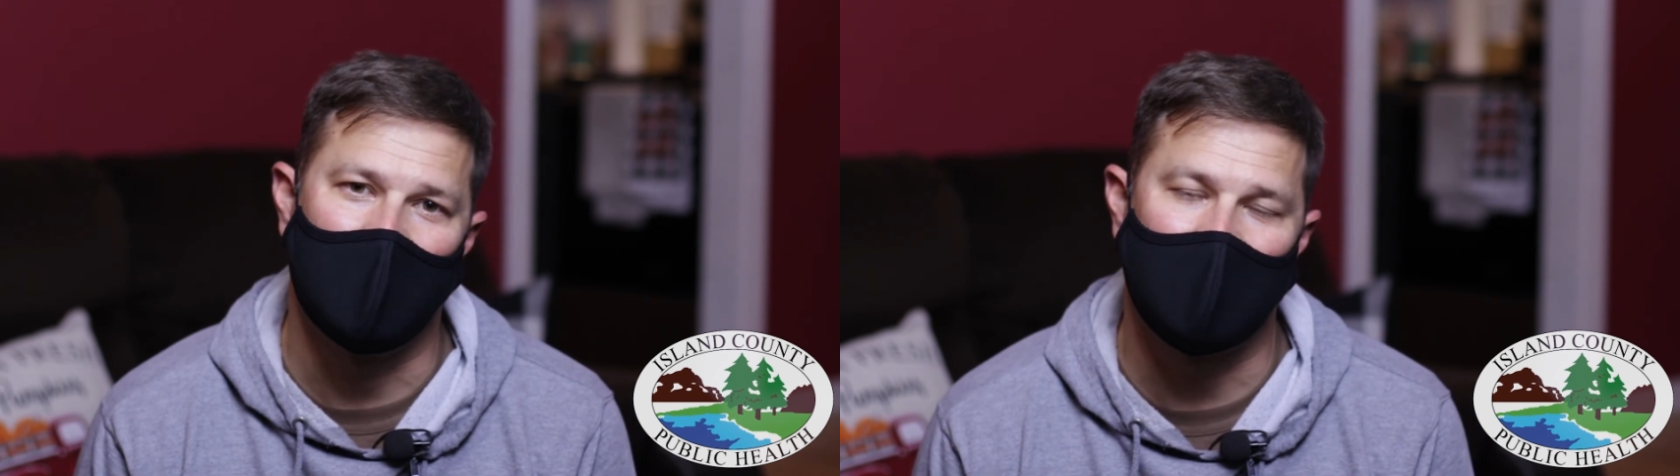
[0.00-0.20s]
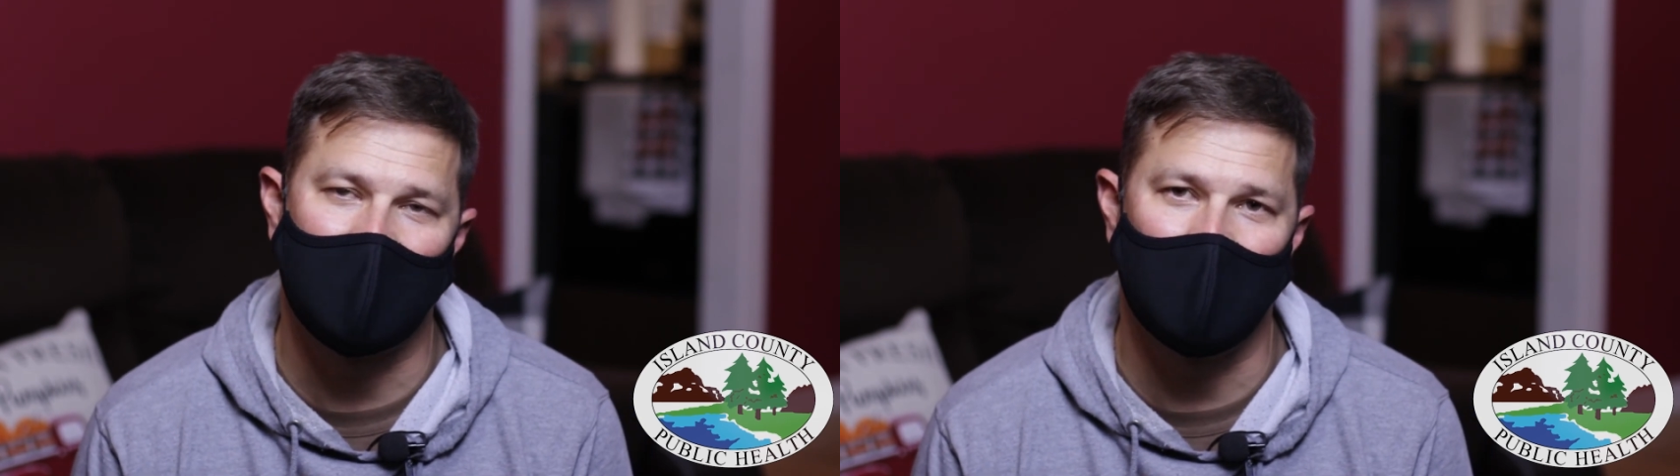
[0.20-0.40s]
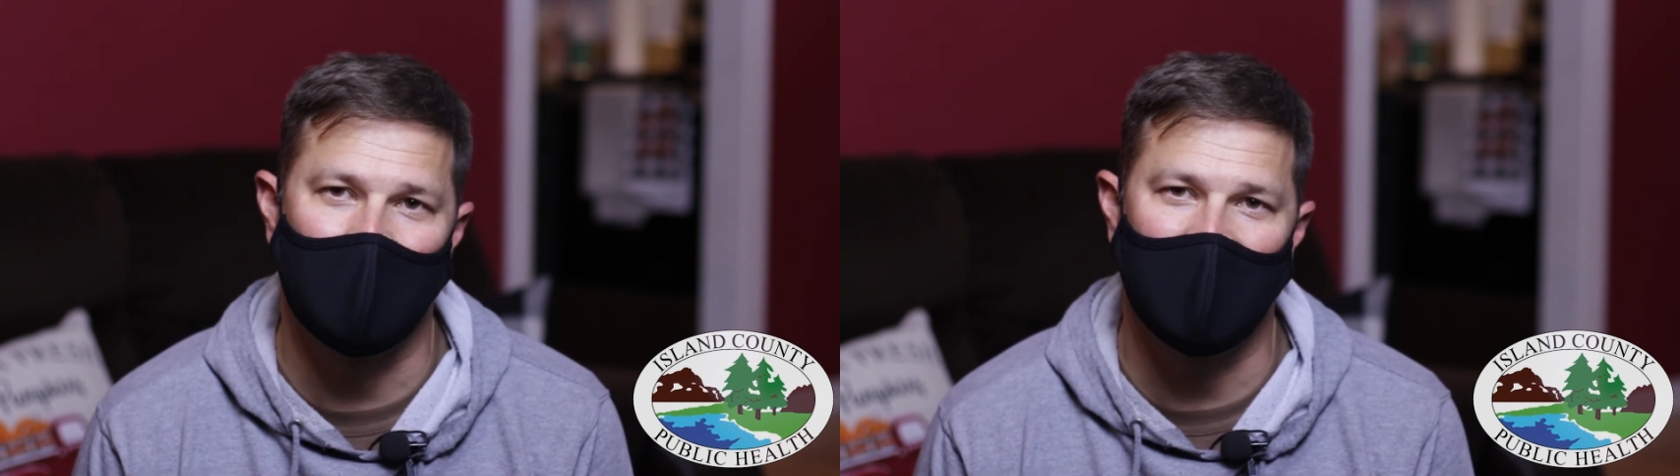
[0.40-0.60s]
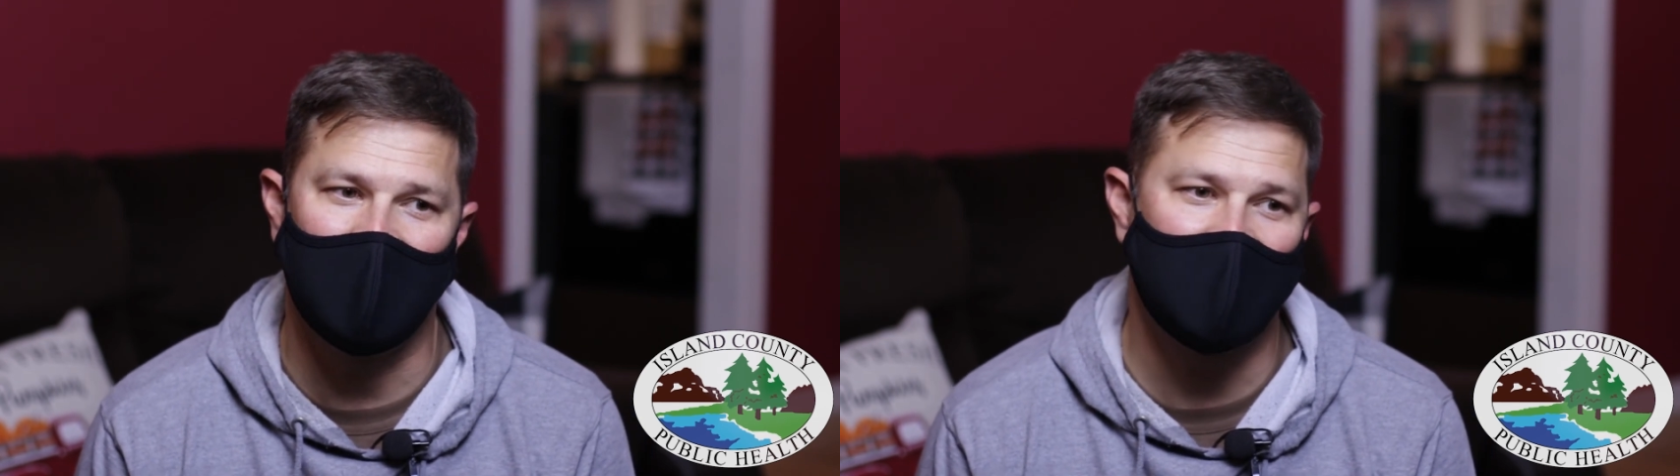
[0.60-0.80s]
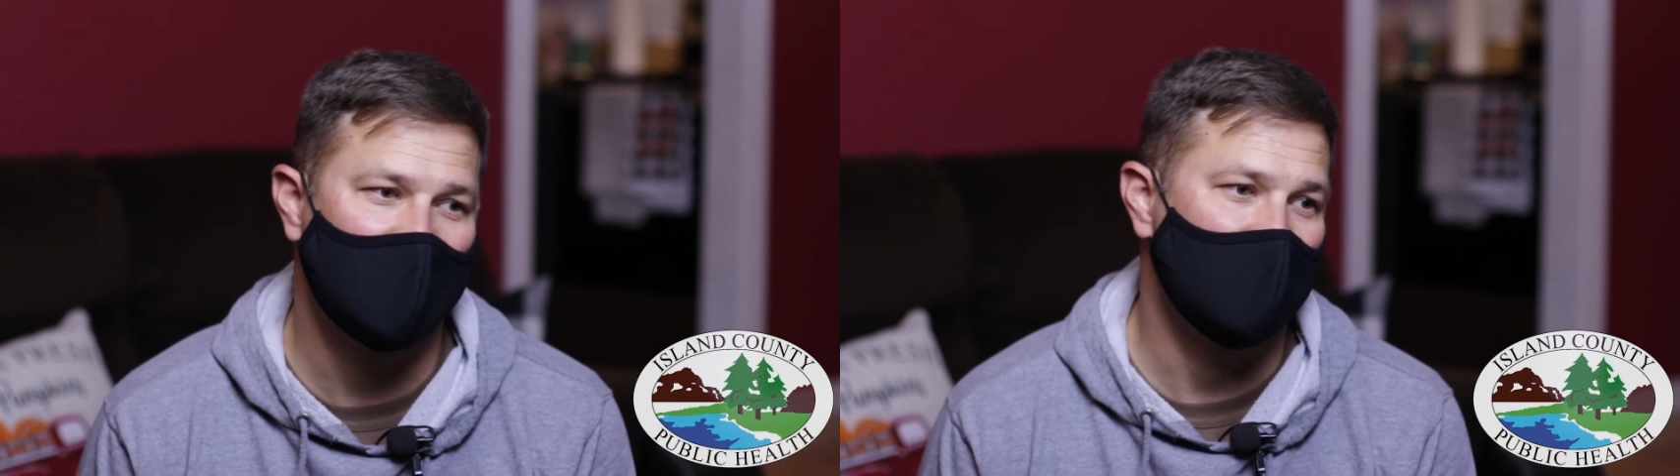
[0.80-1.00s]
So in
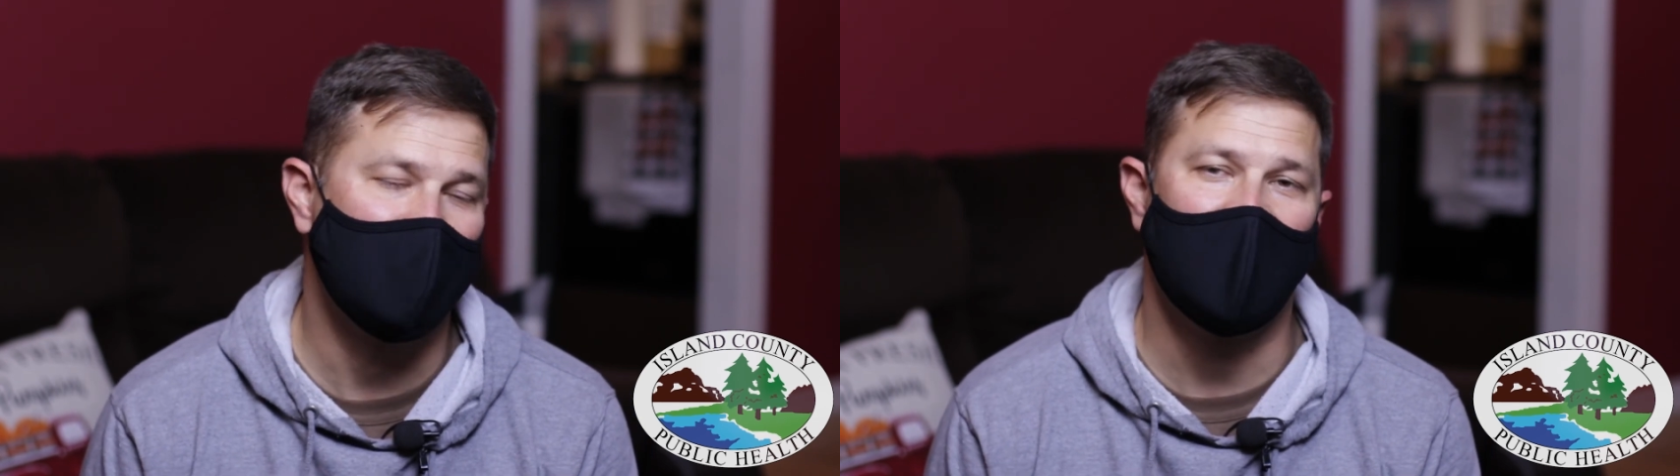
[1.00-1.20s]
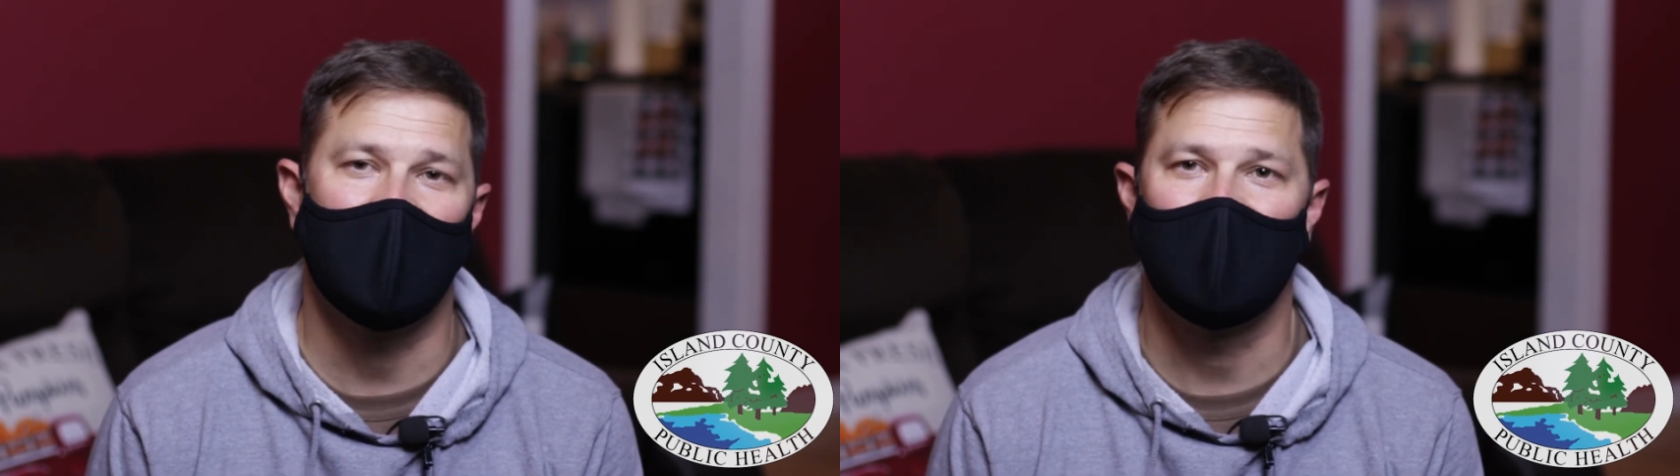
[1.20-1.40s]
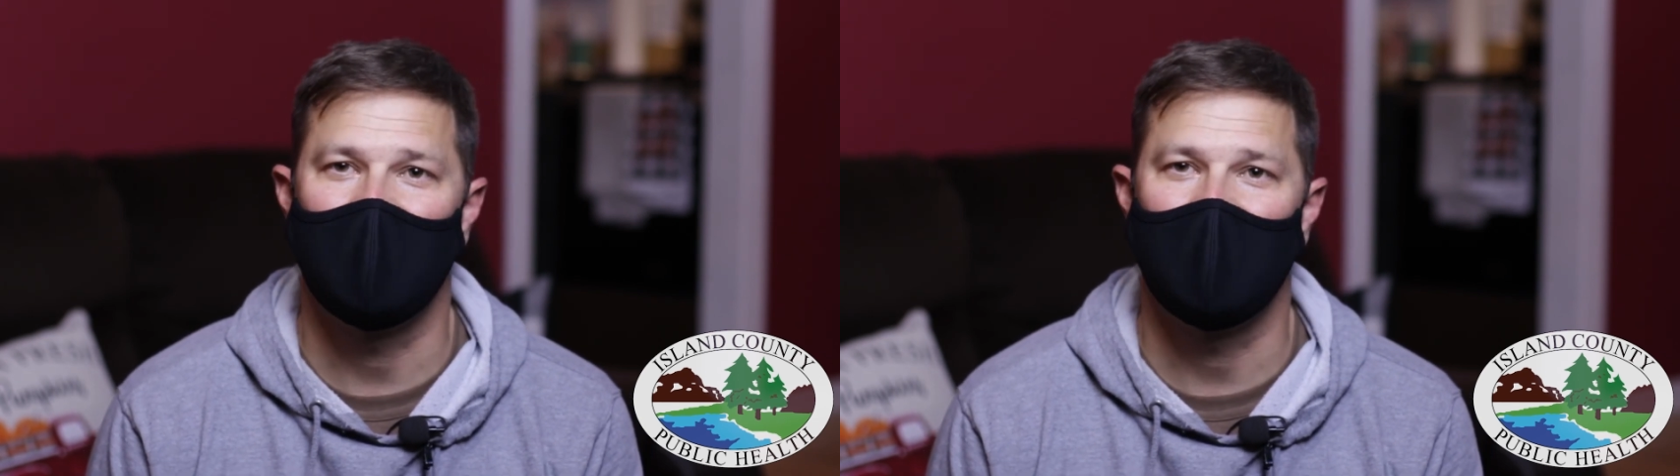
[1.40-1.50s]
addition to beds,